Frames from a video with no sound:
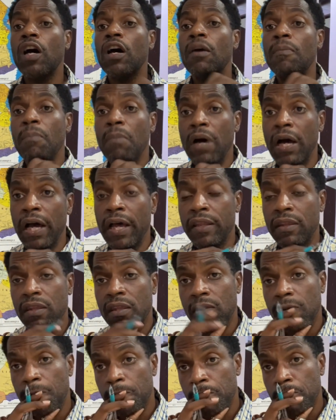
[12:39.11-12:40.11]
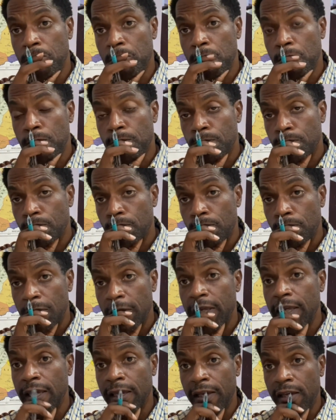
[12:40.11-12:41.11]
a month
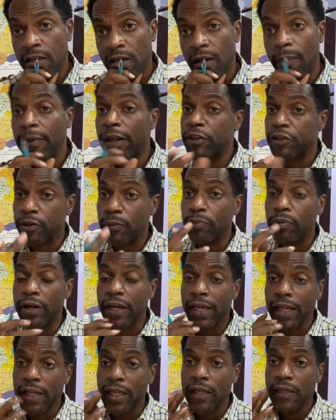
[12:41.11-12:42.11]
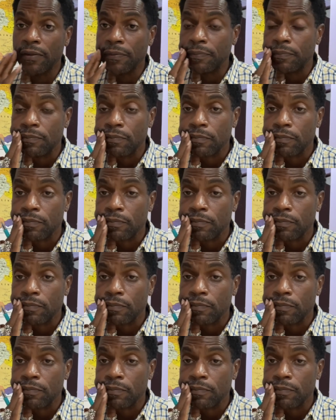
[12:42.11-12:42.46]
income that you're bringing in.